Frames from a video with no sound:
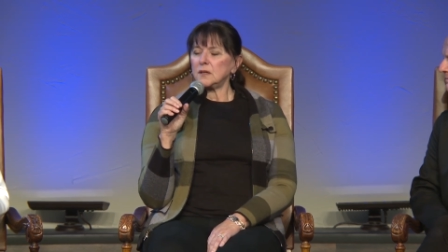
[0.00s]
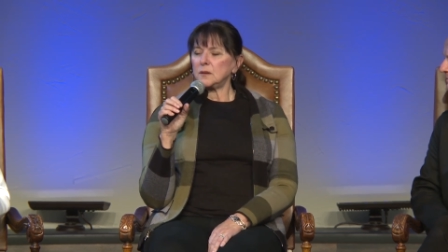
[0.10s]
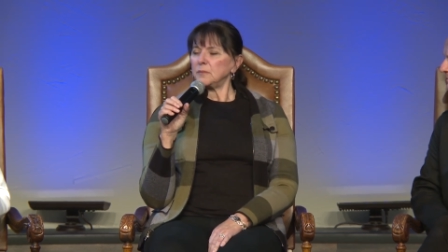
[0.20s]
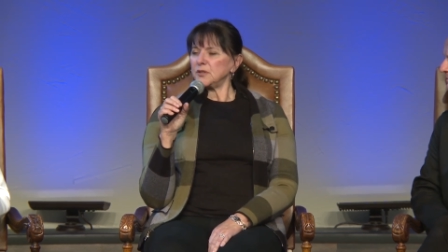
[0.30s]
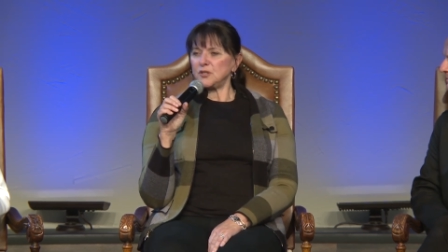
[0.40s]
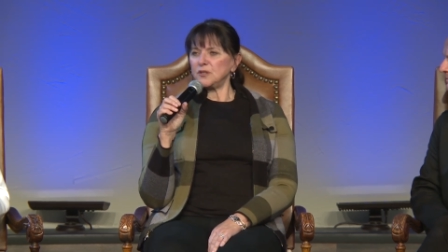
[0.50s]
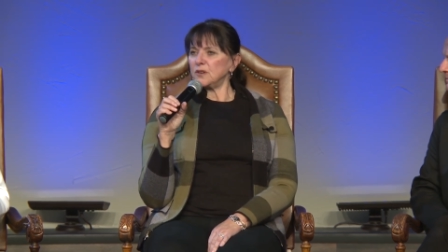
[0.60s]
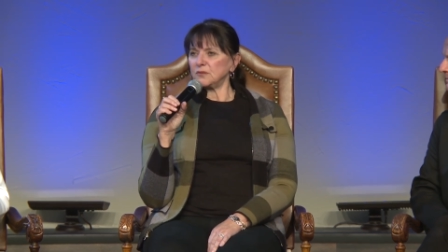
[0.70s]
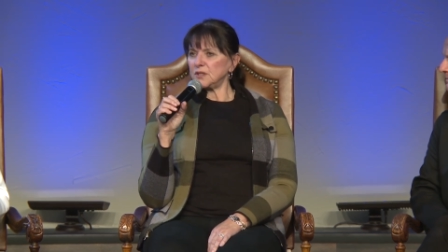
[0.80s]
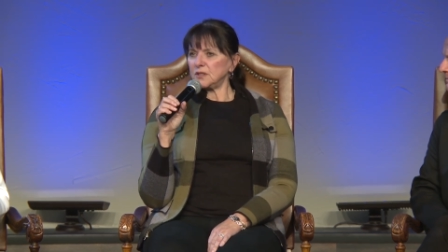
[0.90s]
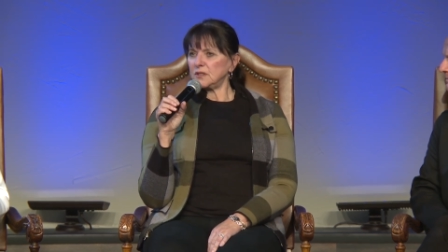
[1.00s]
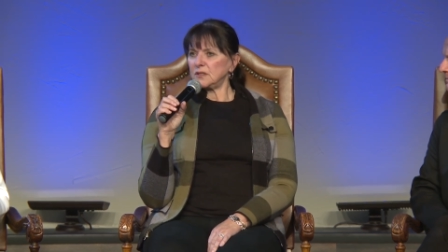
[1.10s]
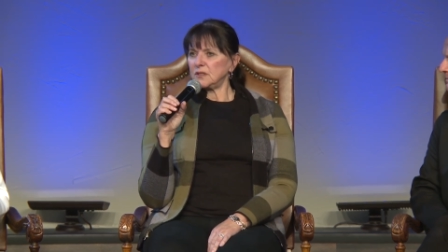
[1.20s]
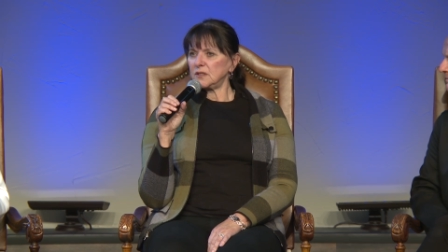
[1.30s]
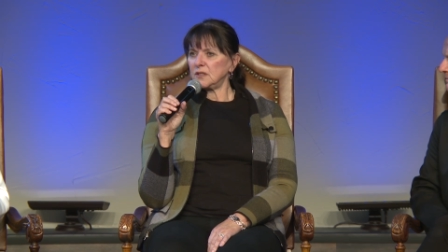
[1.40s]
But you don't.
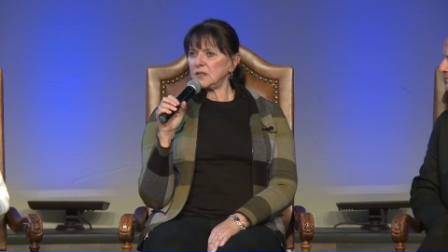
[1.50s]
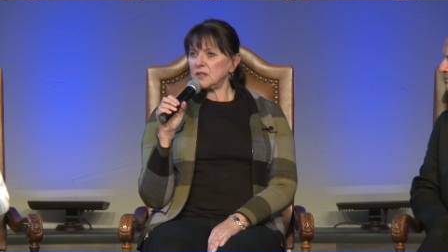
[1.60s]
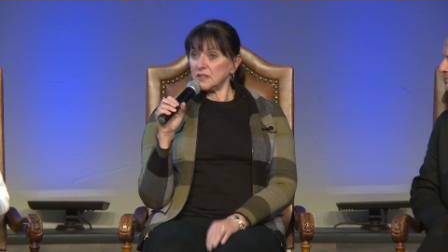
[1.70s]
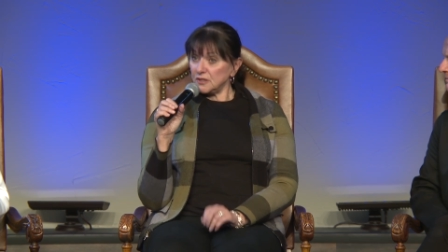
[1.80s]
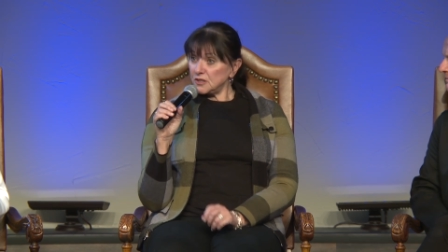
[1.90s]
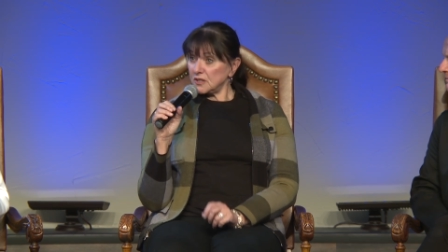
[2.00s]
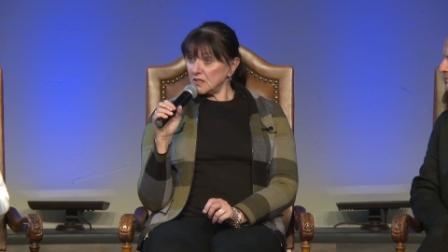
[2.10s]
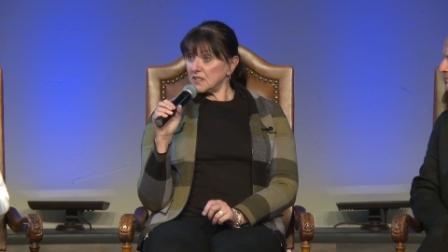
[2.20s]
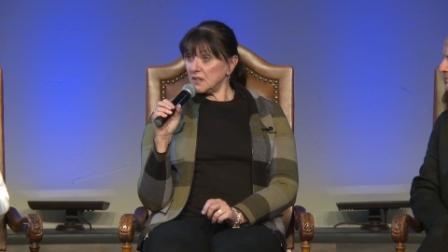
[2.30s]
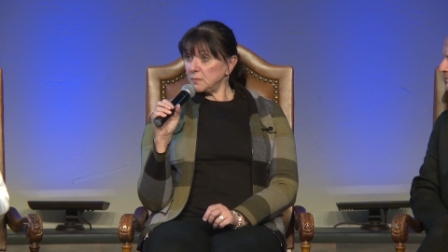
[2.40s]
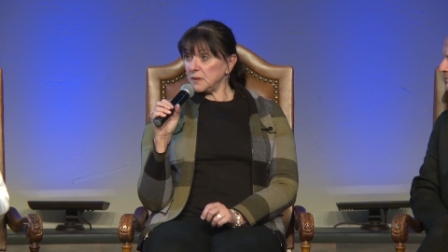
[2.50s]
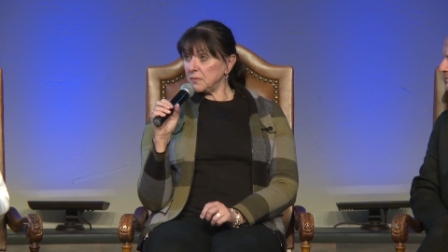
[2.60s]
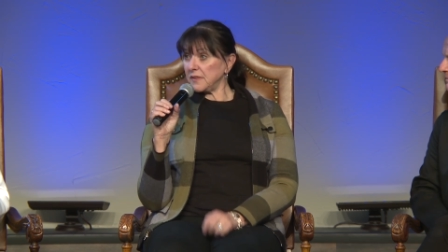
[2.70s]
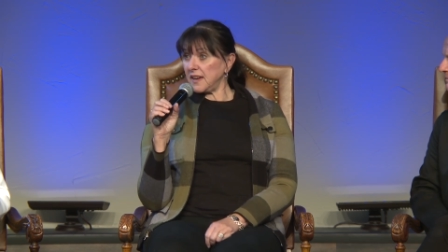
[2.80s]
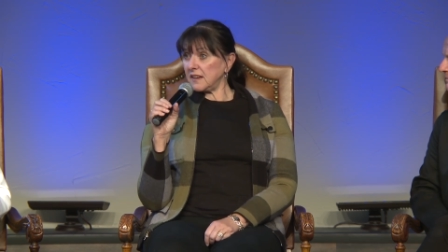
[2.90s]
And you shouldn't tell people
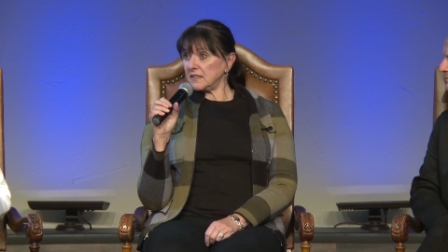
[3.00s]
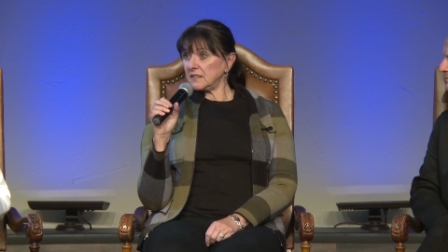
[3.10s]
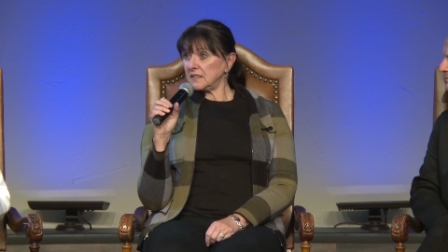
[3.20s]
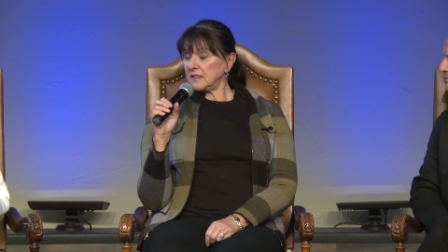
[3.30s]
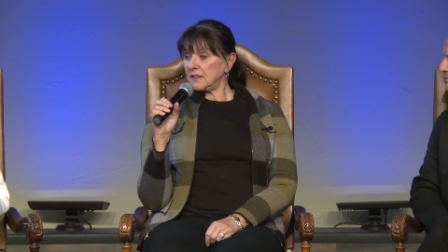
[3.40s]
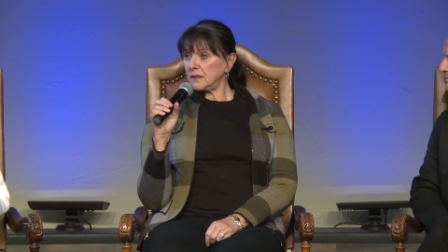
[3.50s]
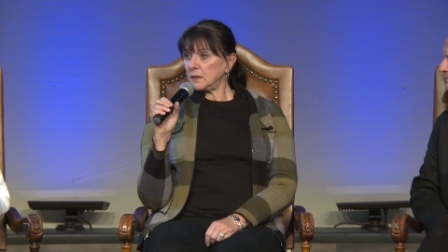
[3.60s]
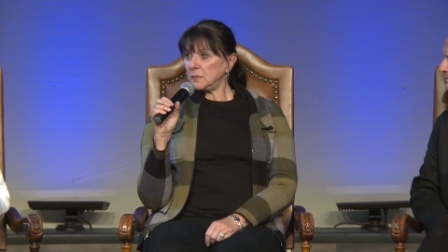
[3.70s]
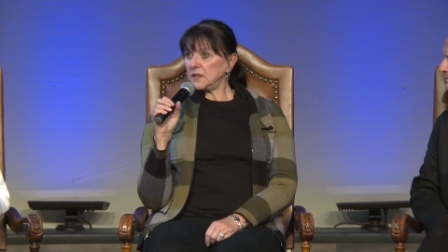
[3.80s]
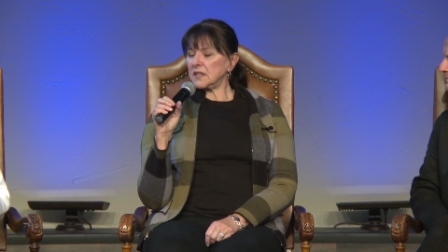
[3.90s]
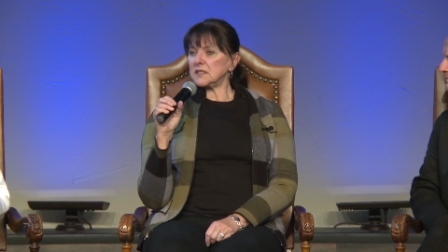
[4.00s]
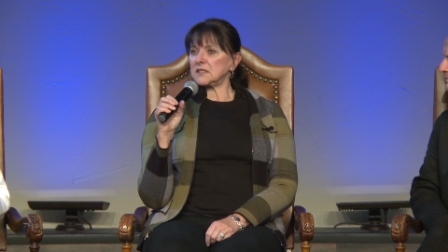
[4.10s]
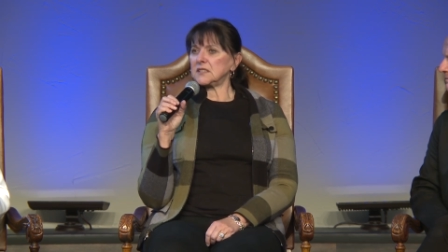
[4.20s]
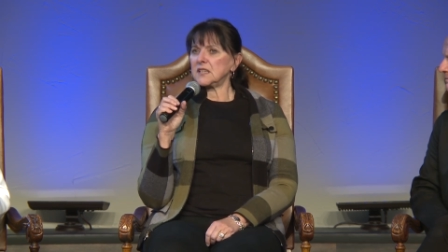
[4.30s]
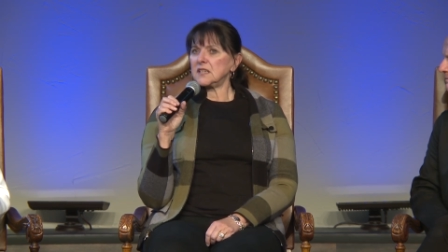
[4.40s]
that.
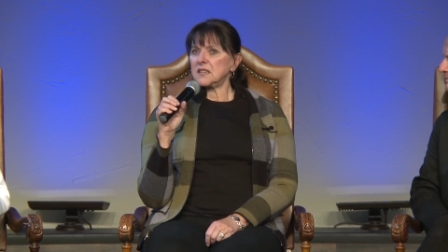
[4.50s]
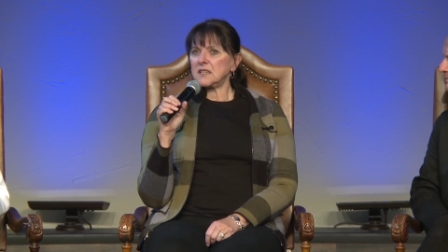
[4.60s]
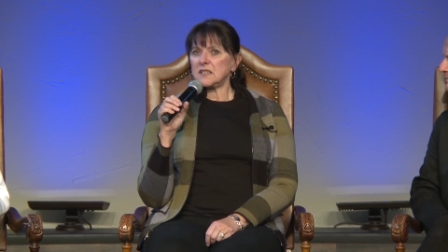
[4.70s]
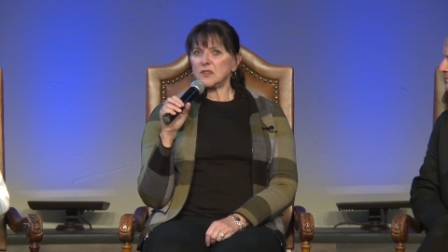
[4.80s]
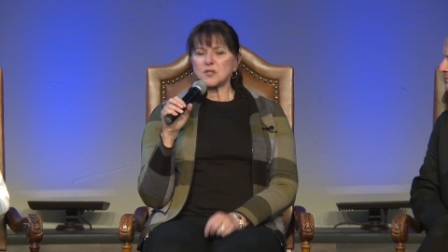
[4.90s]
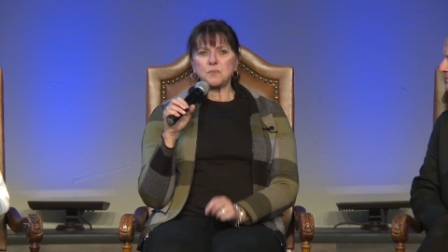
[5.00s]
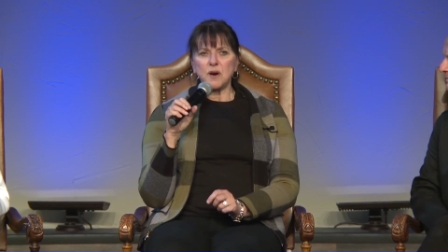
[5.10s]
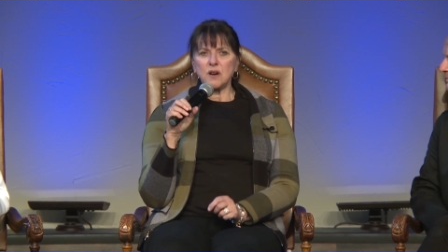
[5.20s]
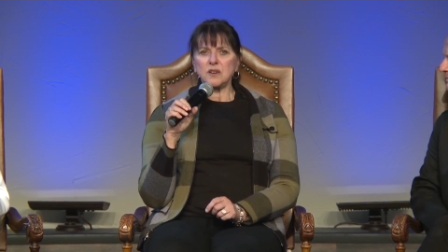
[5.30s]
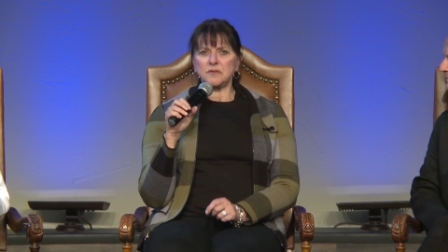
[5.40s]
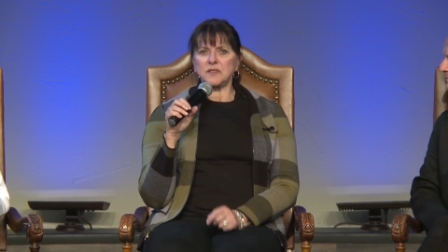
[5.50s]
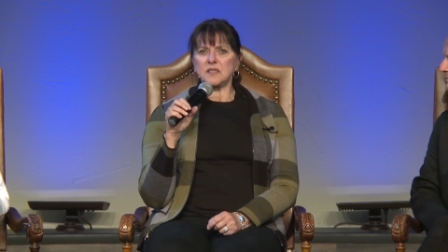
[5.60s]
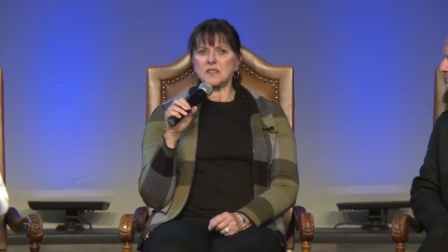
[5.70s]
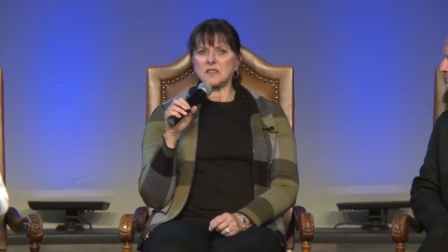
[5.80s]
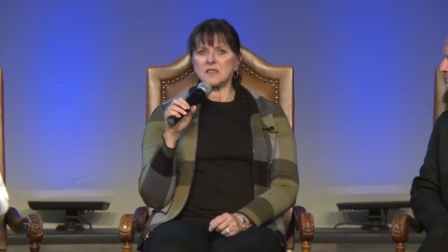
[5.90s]
Because there's part of it
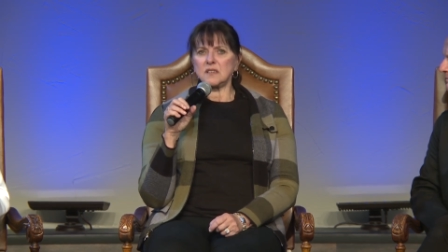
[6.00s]
that,